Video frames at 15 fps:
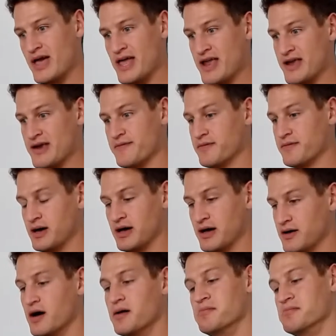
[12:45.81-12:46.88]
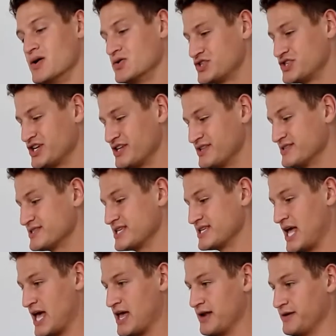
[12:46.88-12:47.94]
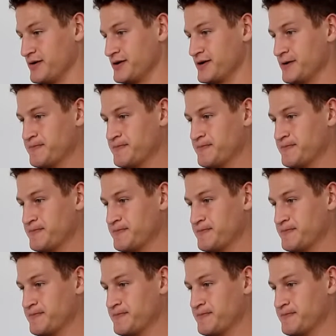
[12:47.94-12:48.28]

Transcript: and emotions, and